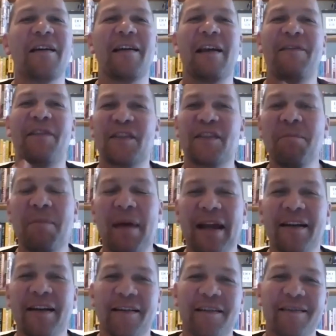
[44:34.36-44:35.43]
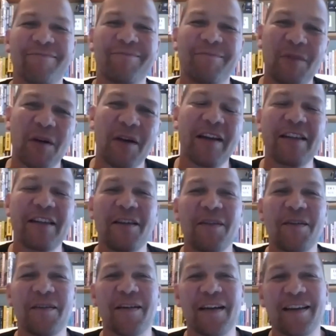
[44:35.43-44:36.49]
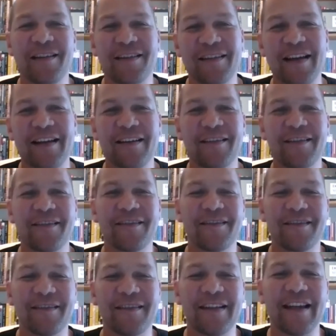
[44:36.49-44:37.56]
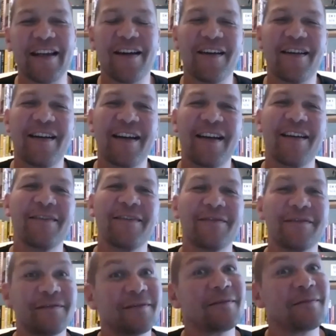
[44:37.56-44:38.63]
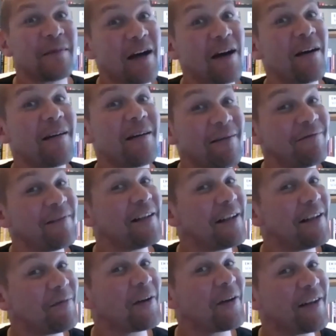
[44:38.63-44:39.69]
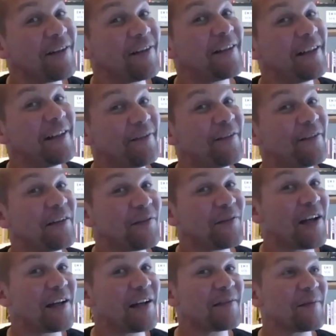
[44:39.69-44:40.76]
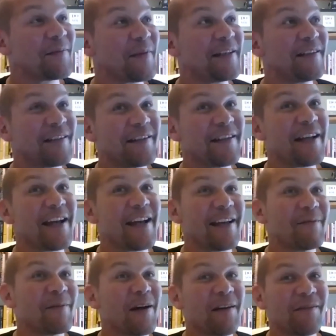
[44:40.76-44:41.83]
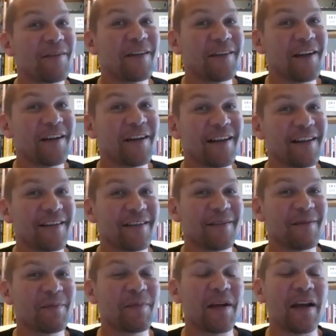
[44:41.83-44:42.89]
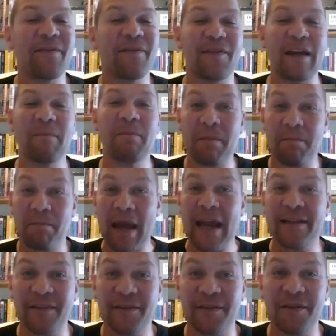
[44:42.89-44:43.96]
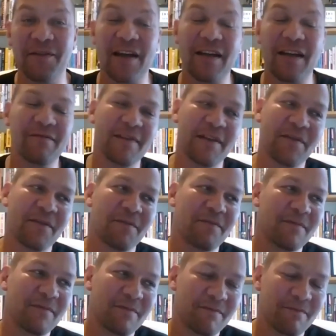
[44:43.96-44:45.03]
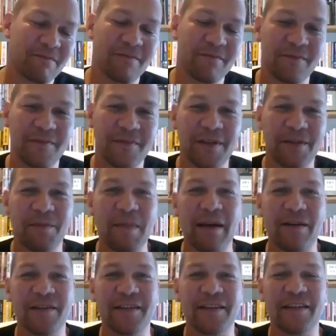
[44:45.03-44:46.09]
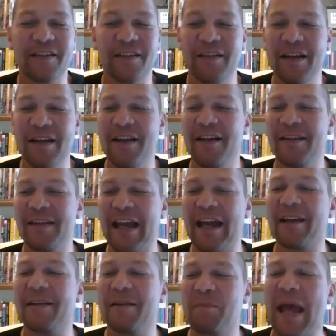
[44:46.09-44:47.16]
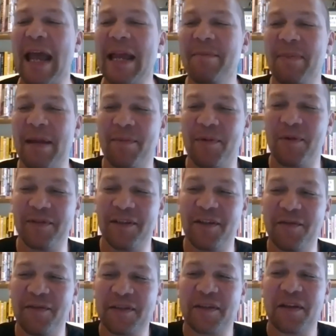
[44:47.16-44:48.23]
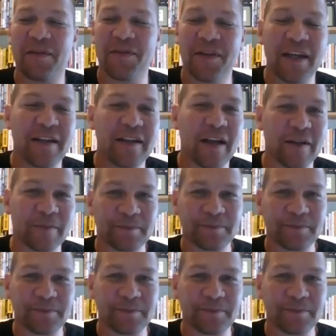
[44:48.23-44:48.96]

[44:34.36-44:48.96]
if it's unpaid, what can I do? I can I can go, well, I really want you to deliver the flyers for me today. Why haven't you done it? But if they've been paid to do that, different matter, isn't it? So yeah, pay people to do the stuff you need done.